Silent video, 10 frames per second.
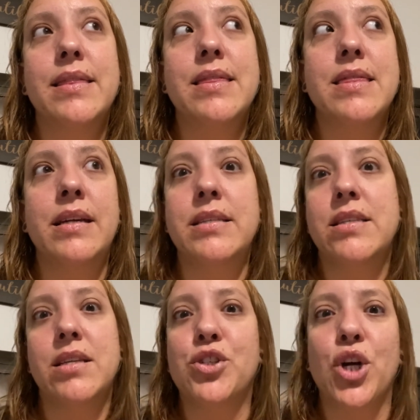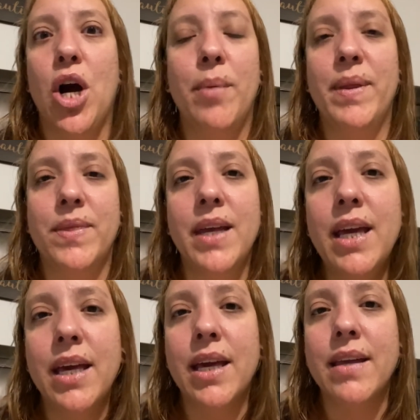this is such a common
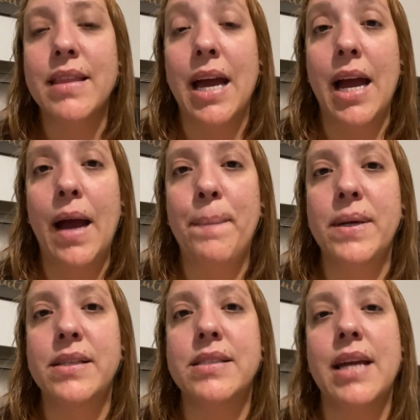thing that happens,